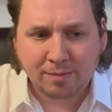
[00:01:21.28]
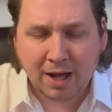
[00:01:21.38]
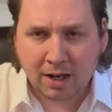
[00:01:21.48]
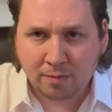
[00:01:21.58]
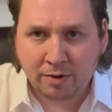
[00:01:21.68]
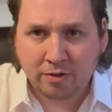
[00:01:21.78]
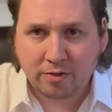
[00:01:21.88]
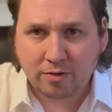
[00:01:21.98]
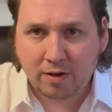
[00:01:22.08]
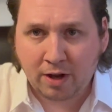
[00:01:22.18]

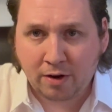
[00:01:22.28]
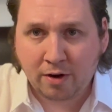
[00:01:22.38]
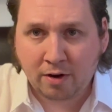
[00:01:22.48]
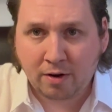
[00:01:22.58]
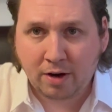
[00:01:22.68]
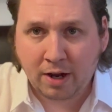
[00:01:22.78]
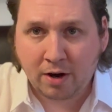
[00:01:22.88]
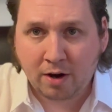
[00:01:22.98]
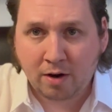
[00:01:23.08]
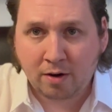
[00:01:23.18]
elements in
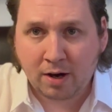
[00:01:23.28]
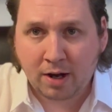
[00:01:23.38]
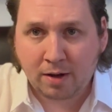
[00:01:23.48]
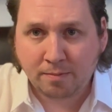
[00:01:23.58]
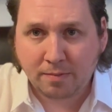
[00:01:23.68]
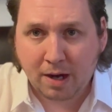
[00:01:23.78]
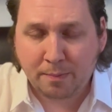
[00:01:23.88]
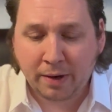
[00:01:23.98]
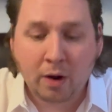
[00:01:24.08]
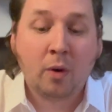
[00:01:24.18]
her
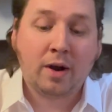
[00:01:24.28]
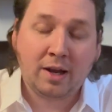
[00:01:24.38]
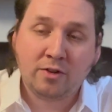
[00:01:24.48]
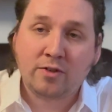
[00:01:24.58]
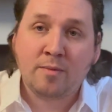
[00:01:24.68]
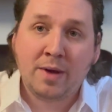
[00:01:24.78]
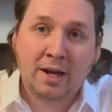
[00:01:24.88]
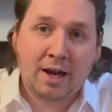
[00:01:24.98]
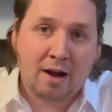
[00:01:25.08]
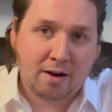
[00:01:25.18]
upbringing, or at least the
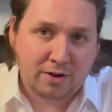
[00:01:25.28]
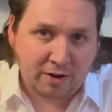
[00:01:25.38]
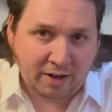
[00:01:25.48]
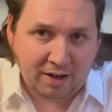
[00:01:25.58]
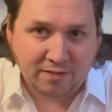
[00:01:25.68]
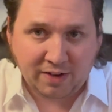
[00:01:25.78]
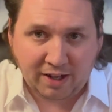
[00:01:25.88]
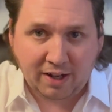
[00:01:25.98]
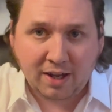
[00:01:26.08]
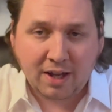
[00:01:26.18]
main character,
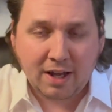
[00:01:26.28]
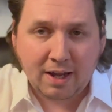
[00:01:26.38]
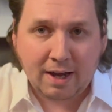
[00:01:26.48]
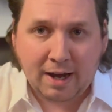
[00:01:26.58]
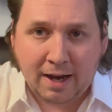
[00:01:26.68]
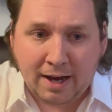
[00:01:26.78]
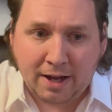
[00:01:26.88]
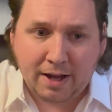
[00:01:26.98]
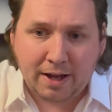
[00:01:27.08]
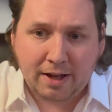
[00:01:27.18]
Gifty,
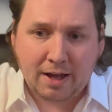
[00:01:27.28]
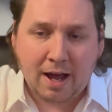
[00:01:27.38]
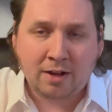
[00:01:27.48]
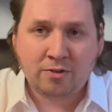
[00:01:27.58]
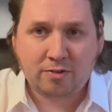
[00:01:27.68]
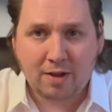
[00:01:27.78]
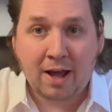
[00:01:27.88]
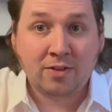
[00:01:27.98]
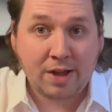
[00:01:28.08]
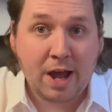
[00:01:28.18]

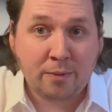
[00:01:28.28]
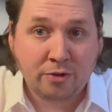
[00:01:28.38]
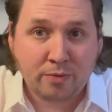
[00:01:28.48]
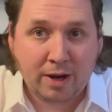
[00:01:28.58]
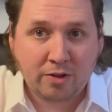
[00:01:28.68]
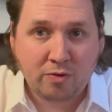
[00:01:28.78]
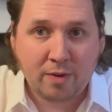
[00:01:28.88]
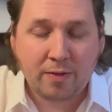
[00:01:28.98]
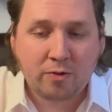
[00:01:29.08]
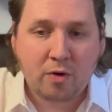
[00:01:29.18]
as I was raised
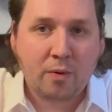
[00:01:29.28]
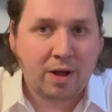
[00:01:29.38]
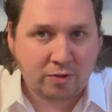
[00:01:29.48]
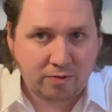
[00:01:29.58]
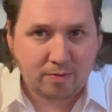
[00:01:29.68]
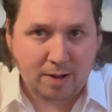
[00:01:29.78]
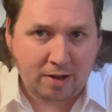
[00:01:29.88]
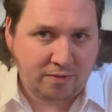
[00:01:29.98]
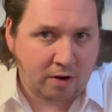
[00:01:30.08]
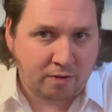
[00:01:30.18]
with. So, as
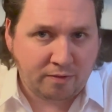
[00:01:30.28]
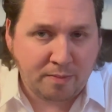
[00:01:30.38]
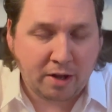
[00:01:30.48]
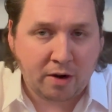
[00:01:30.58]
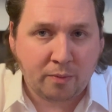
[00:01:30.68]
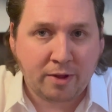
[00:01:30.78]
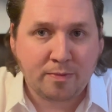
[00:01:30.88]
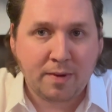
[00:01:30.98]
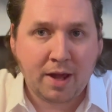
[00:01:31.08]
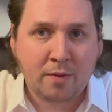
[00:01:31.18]
if you're familiar with
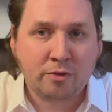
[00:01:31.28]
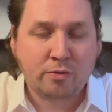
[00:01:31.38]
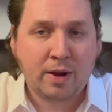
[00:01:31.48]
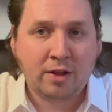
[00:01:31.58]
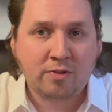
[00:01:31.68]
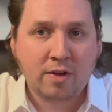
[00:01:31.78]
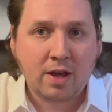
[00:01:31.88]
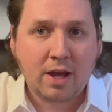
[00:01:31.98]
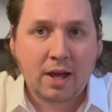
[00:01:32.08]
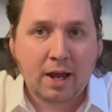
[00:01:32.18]
me, I was raised
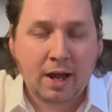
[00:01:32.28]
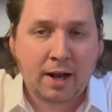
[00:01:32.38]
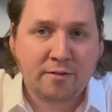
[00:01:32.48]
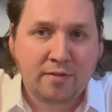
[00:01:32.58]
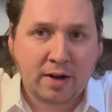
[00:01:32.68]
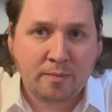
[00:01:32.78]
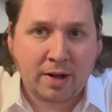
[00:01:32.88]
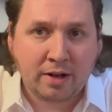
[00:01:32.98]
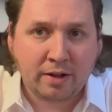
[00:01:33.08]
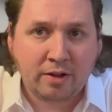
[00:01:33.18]
in a
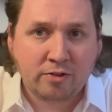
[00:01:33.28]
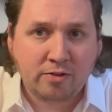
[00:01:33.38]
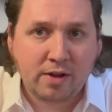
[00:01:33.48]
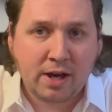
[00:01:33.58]
fundamentalist